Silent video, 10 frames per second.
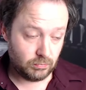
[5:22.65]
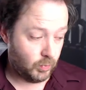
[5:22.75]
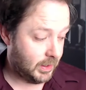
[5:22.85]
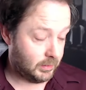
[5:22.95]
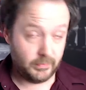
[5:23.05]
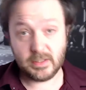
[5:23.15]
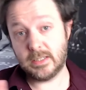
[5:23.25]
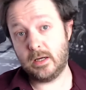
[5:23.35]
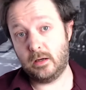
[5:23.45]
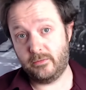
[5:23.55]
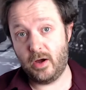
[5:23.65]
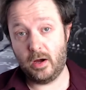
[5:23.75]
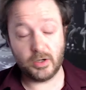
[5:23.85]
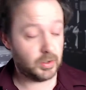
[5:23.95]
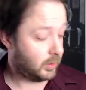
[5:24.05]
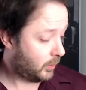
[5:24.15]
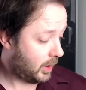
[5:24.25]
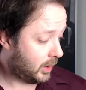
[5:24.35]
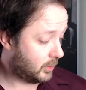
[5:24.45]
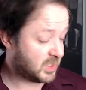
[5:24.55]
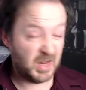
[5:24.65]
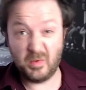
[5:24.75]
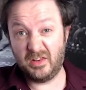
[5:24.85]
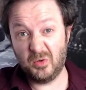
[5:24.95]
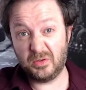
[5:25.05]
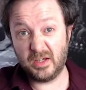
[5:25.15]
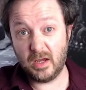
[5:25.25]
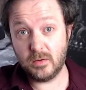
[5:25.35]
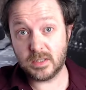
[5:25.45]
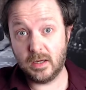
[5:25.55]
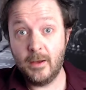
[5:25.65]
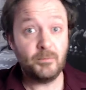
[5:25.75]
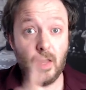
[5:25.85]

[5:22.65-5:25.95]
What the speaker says: weirdly, this is kind of harsh on Ohio, same with North Dakota,